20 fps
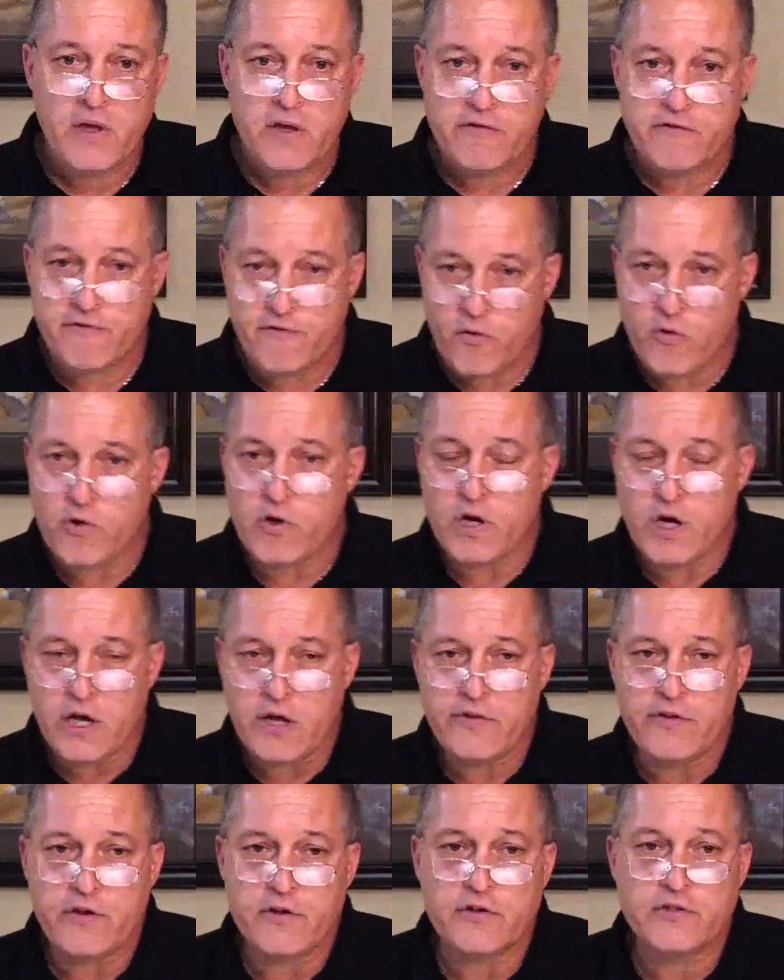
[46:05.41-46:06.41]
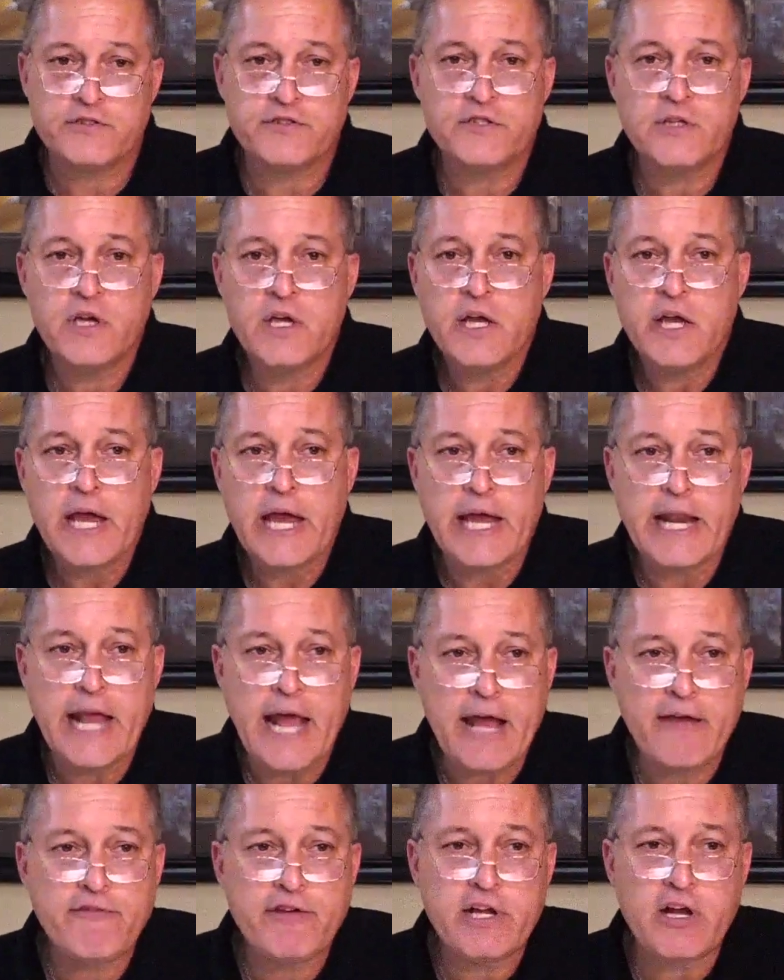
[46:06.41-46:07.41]
for others and
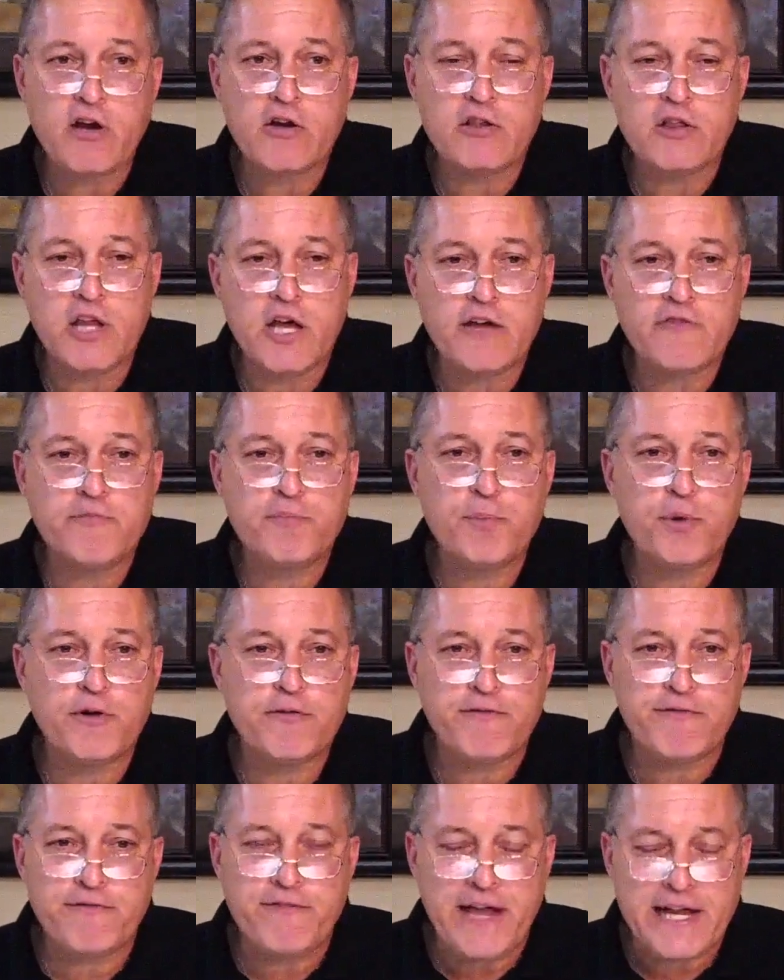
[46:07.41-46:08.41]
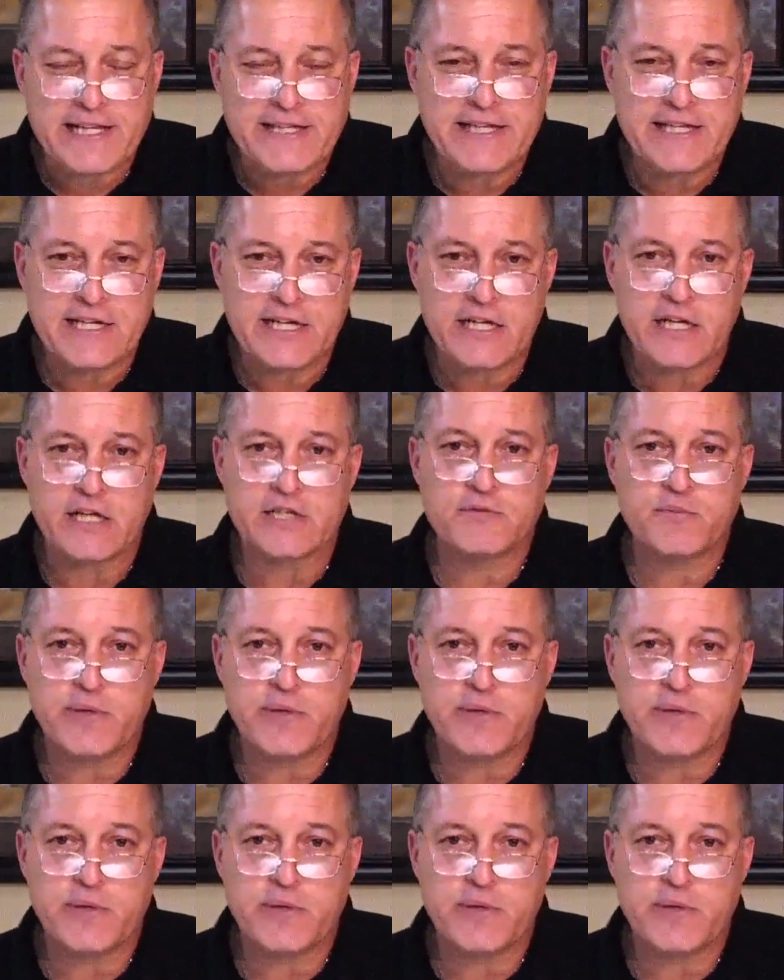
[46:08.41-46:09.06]
having our love perfected in us.